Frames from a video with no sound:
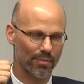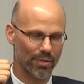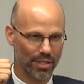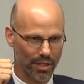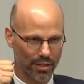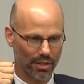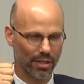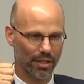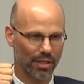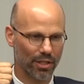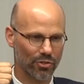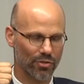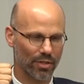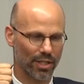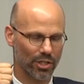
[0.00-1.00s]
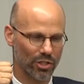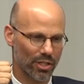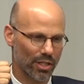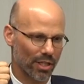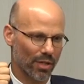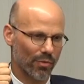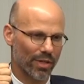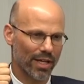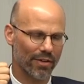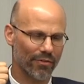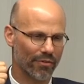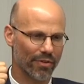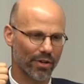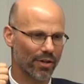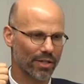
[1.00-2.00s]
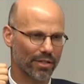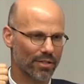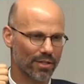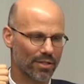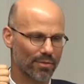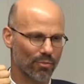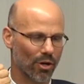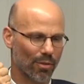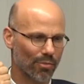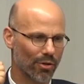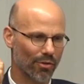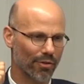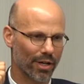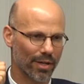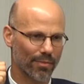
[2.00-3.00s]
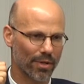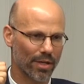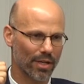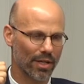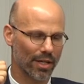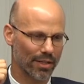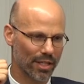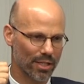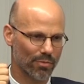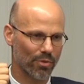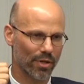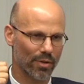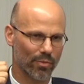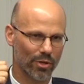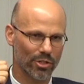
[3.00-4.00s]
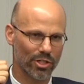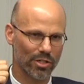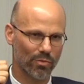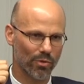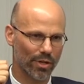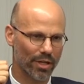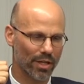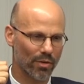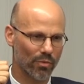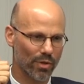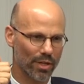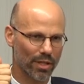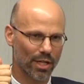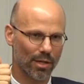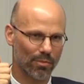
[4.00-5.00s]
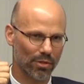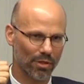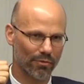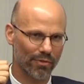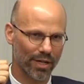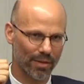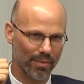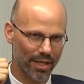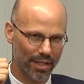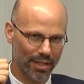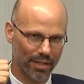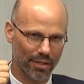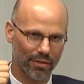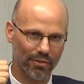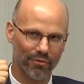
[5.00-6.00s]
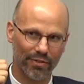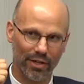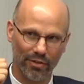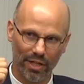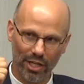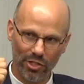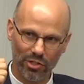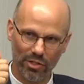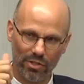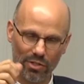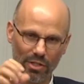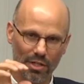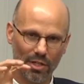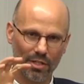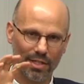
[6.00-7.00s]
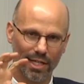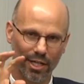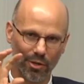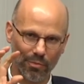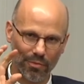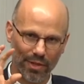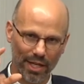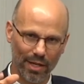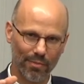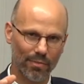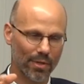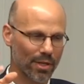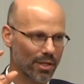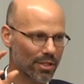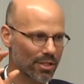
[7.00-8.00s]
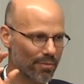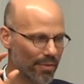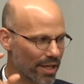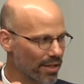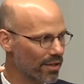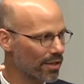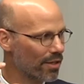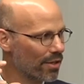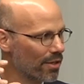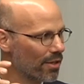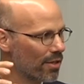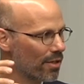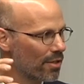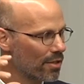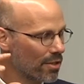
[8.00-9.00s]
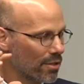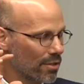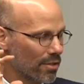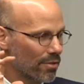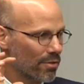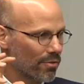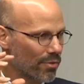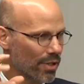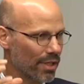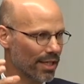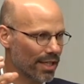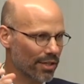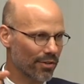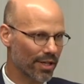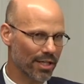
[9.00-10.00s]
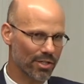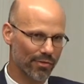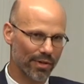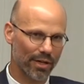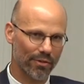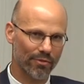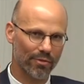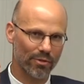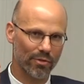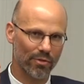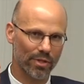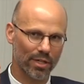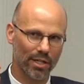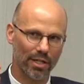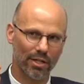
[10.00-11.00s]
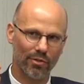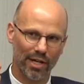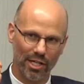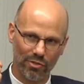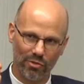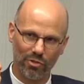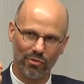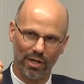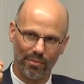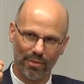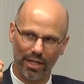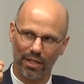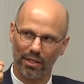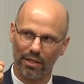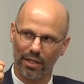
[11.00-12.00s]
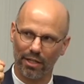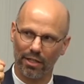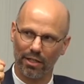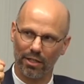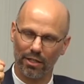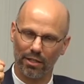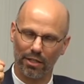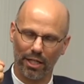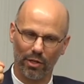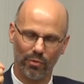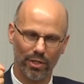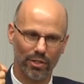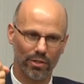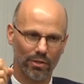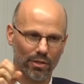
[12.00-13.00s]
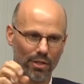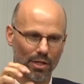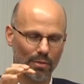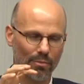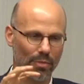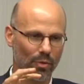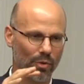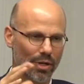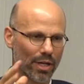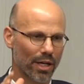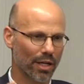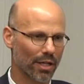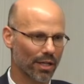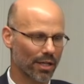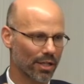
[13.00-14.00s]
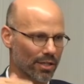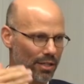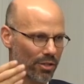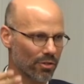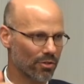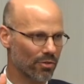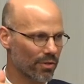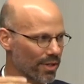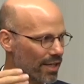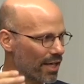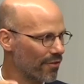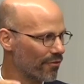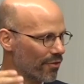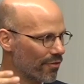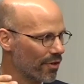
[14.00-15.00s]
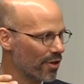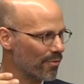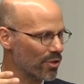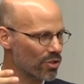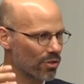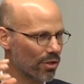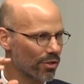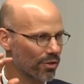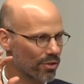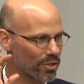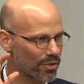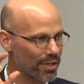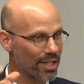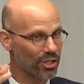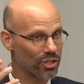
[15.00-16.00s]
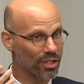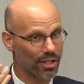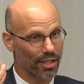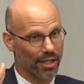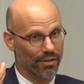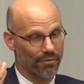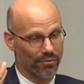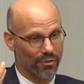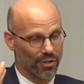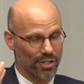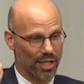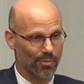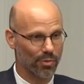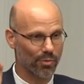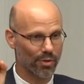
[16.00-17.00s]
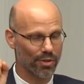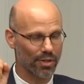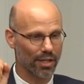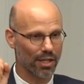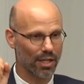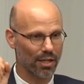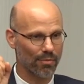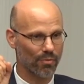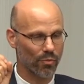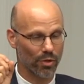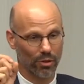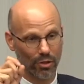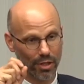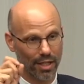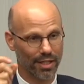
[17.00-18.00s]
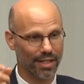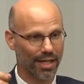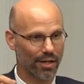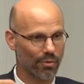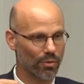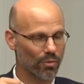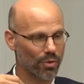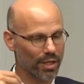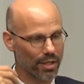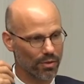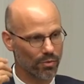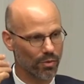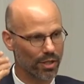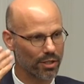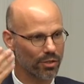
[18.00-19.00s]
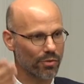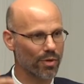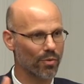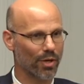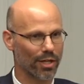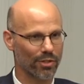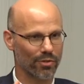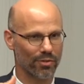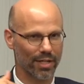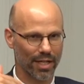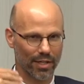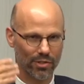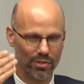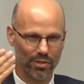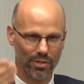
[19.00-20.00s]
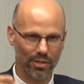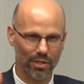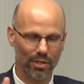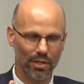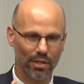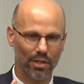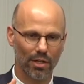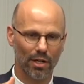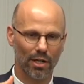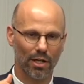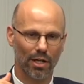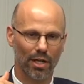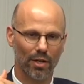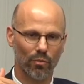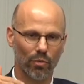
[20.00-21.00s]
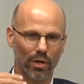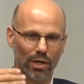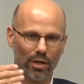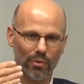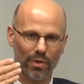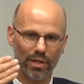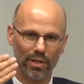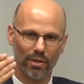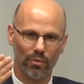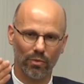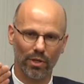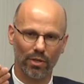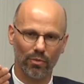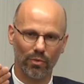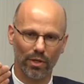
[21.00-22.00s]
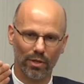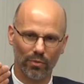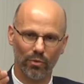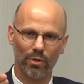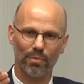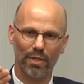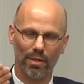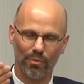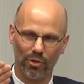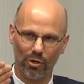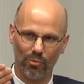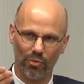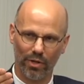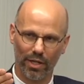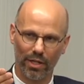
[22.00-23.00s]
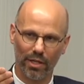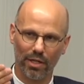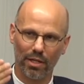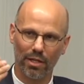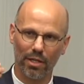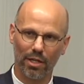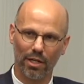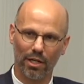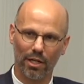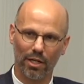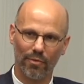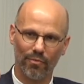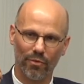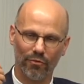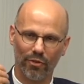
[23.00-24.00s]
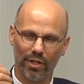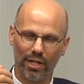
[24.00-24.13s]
particularly in a country like Chile, we have a very small program. At this point, we're just working with a couple of RedEAmerica foundations to help them to make the to, to, to really get their heads around doing grassroots grant making like uh, like we do. But we're not going to continue doing that for very much longer. So in Chile, for example, we're thinking we're looking now. Well, what what do we want to do next? uh, and what are we what what would be appropriate um, for the